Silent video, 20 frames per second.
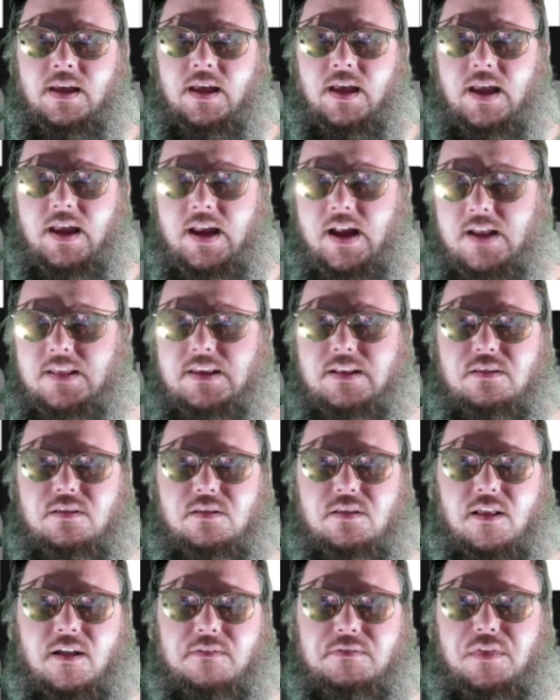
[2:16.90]
And they
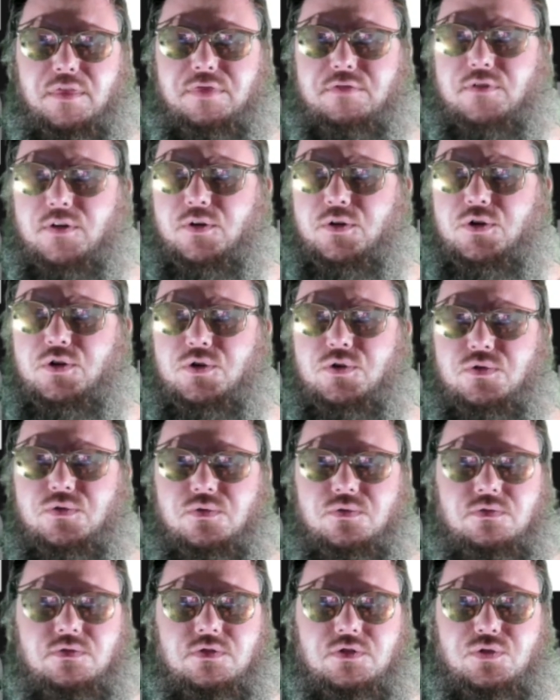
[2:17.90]
love to throw you
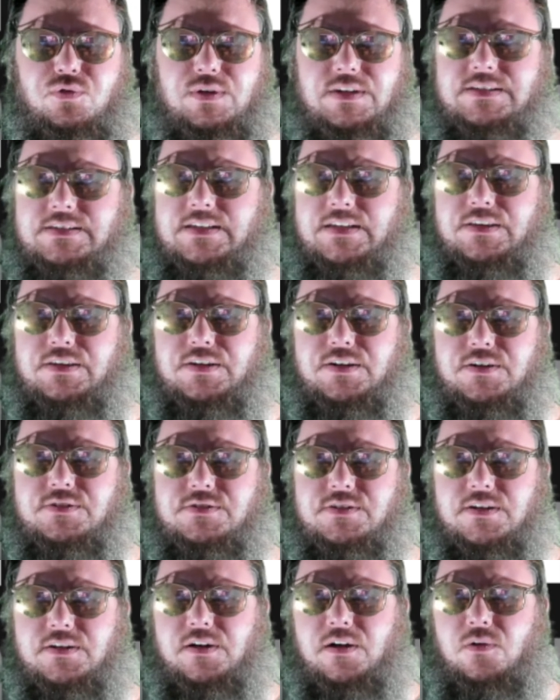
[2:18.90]
twists and turns
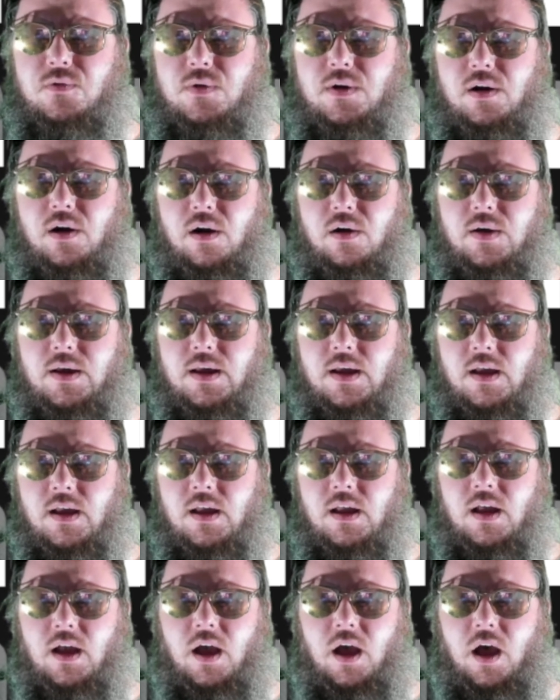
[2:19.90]
like, oh, where are we?
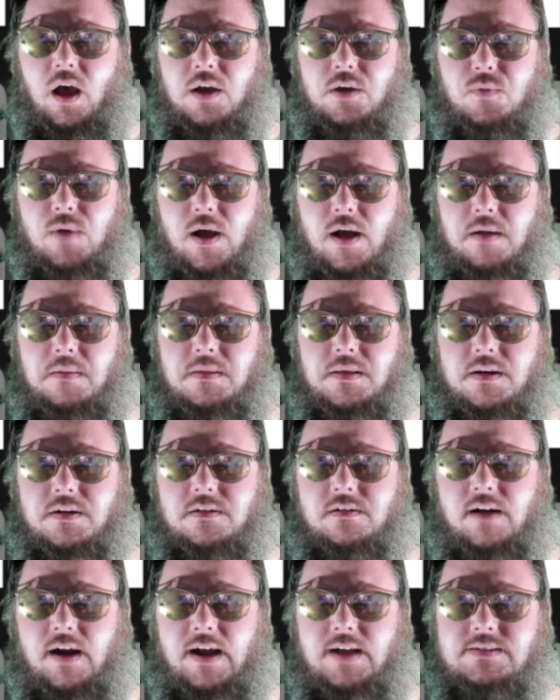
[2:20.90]
Ah, oh, you're welcome to the
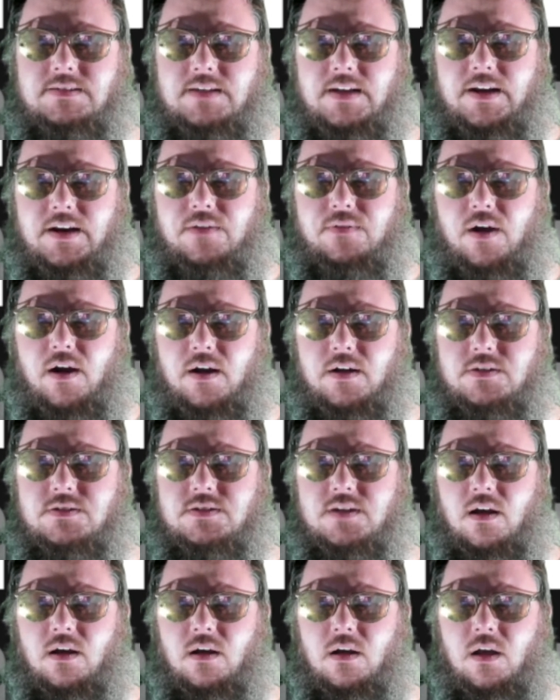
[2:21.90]
great state of
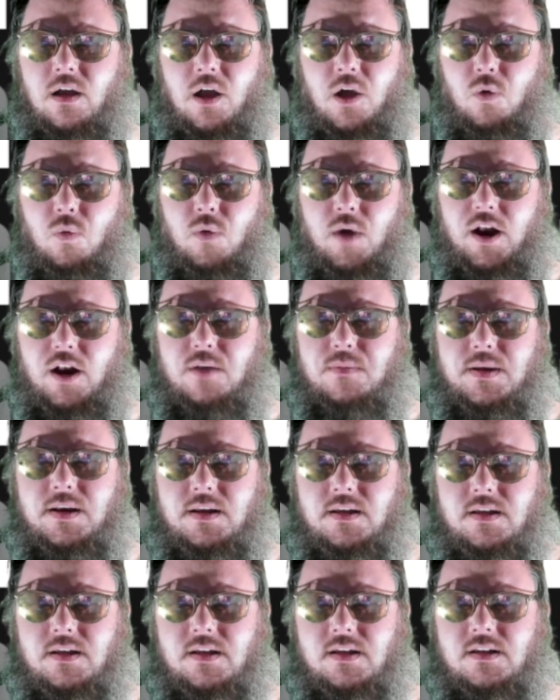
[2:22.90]
Arkansas. Wait a
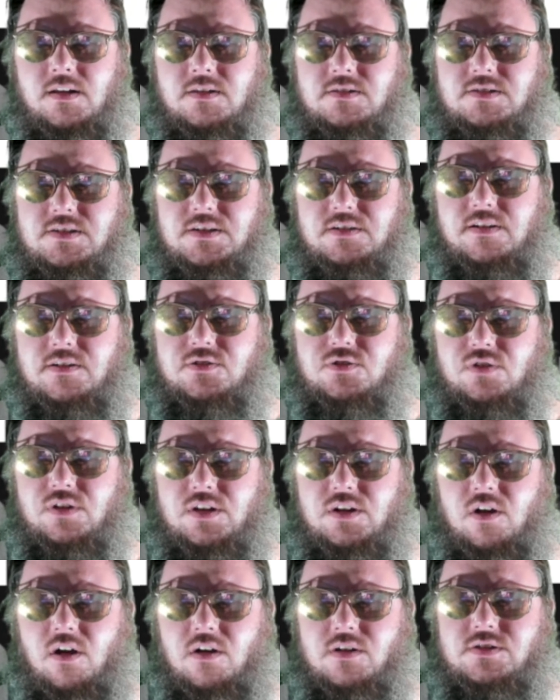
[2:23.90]
minute. Cigarettes only
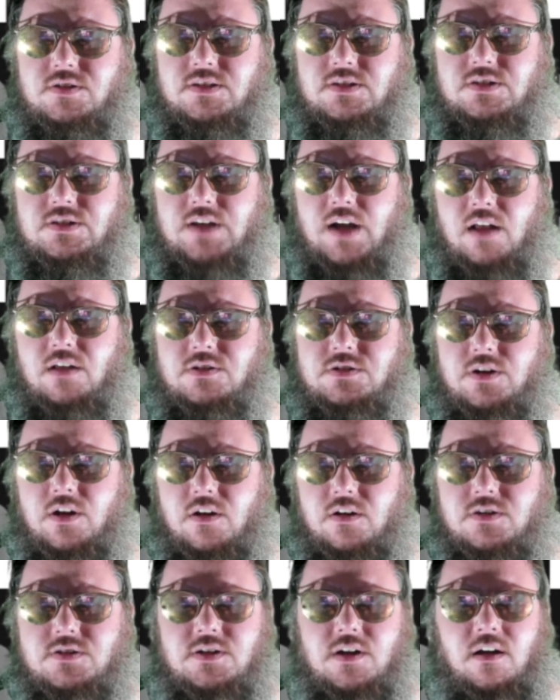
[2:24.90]
cost six dollars in
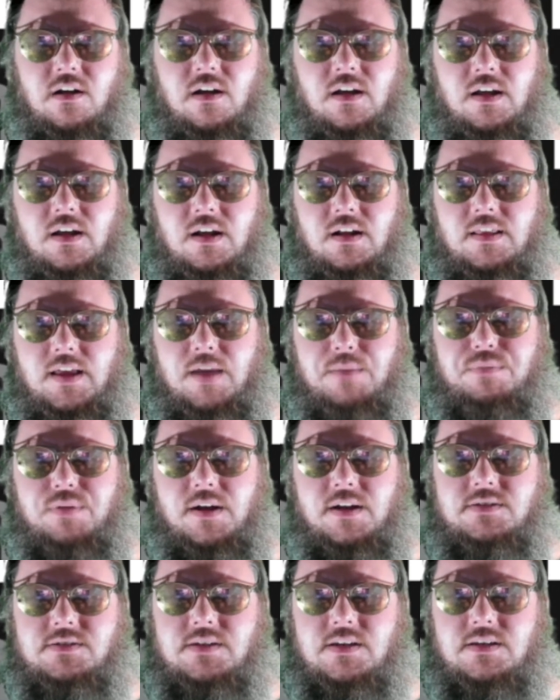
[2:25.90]
Arkansas. That
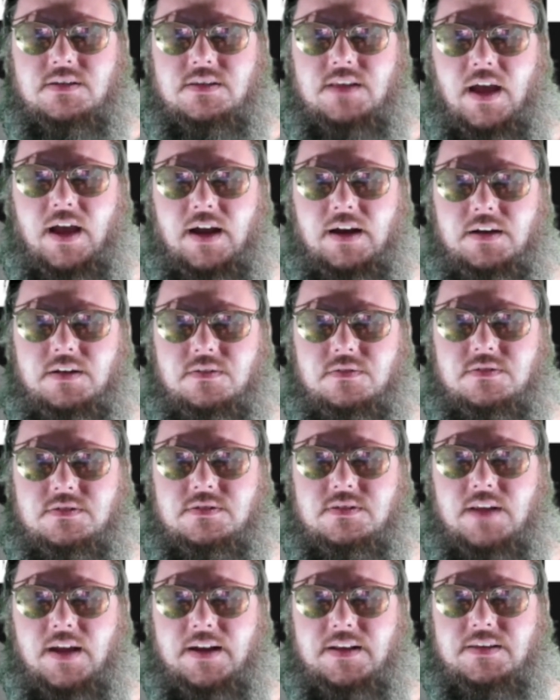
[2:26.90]
price says nine
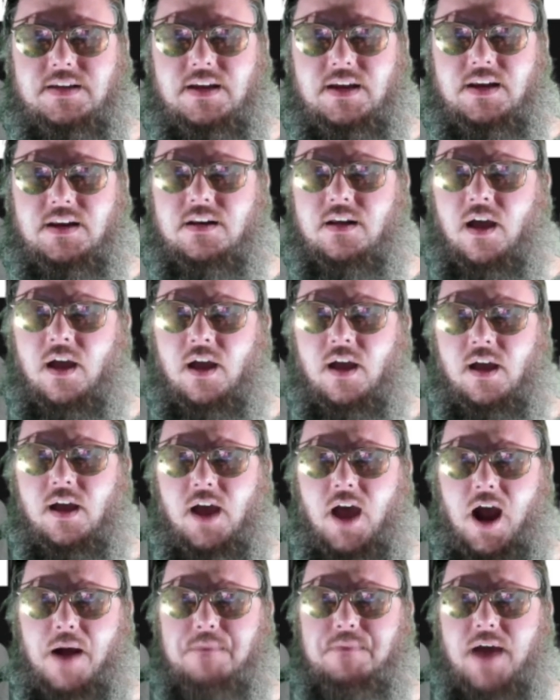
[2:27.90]
nineteen.
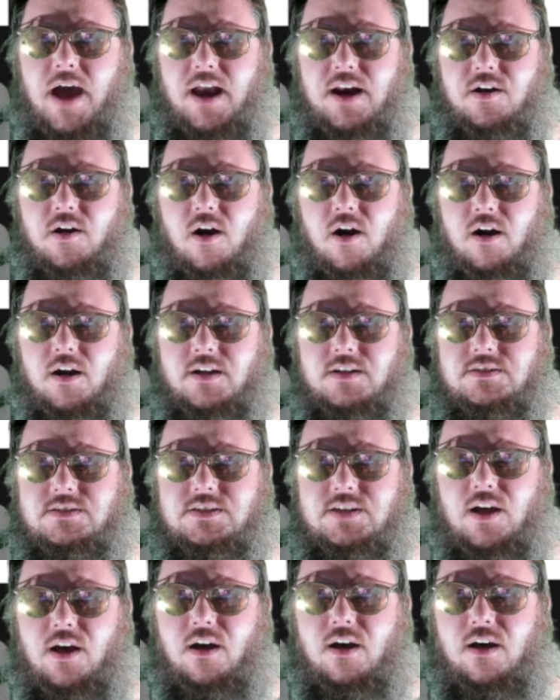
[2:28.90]
I'm not in
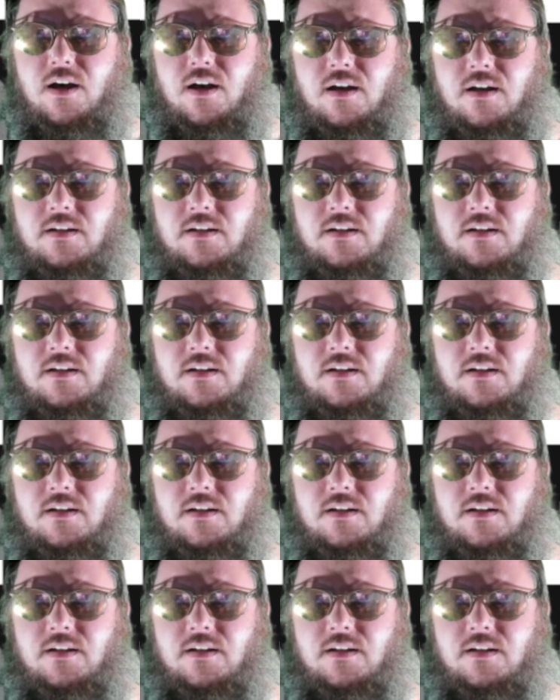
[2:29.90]
Arkansas.